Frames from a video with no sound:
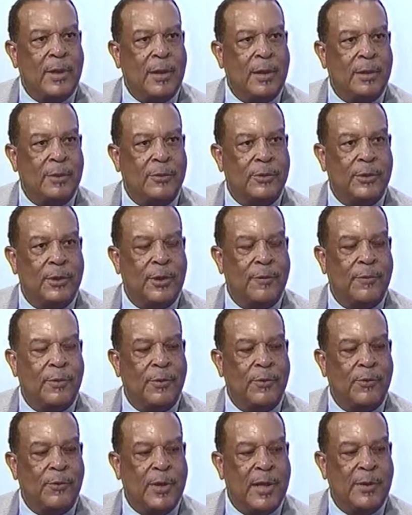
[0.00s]
I
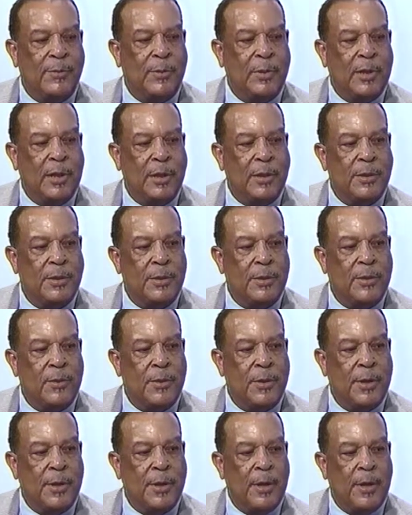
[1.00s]
served in the Transportation
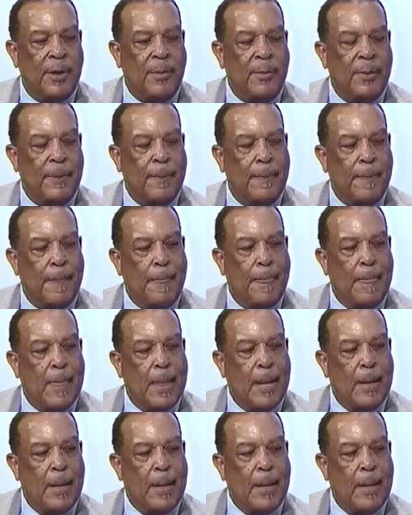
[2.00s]
Corps in the Army.